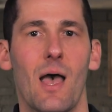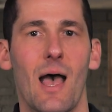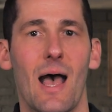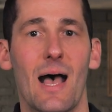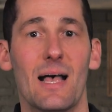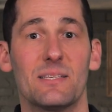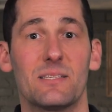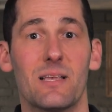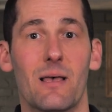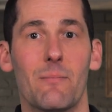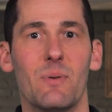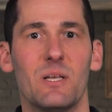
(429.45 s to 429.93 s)

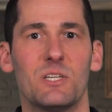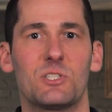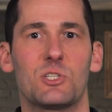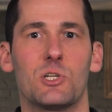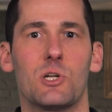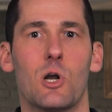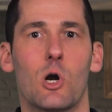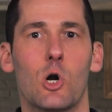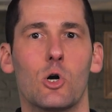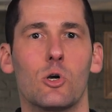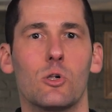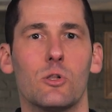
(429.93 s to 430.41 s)
As I
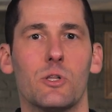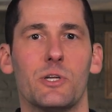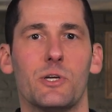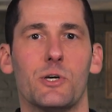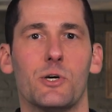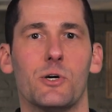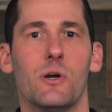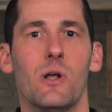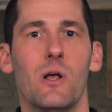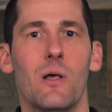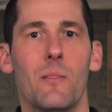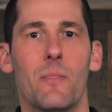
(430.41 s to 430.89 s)
mentioned
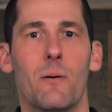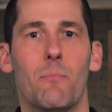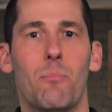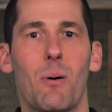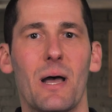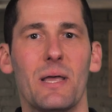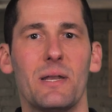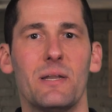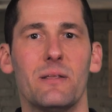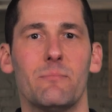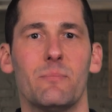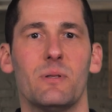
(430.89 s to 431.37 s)
earlier, the
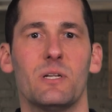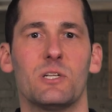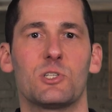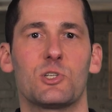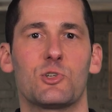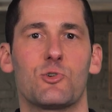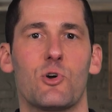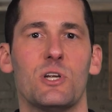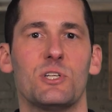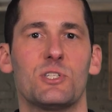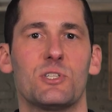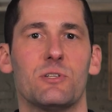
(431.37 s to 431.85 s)
Biden
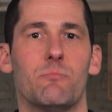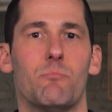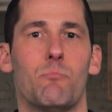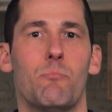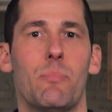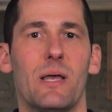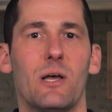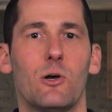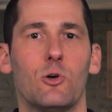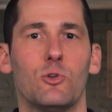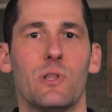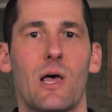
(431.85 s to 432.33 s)
administration
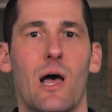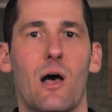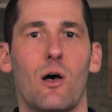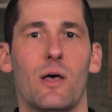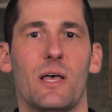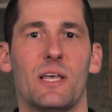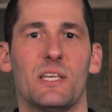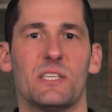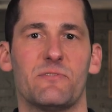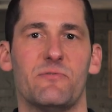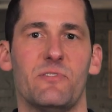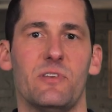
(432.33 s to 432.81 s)
bailed out
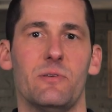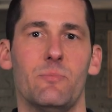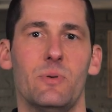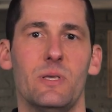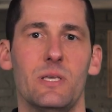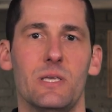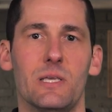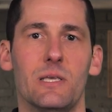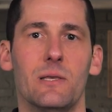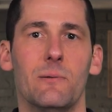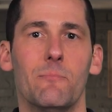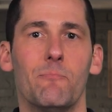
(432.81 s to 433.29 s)

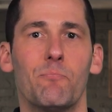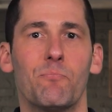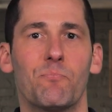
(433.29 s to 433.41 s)
SVB.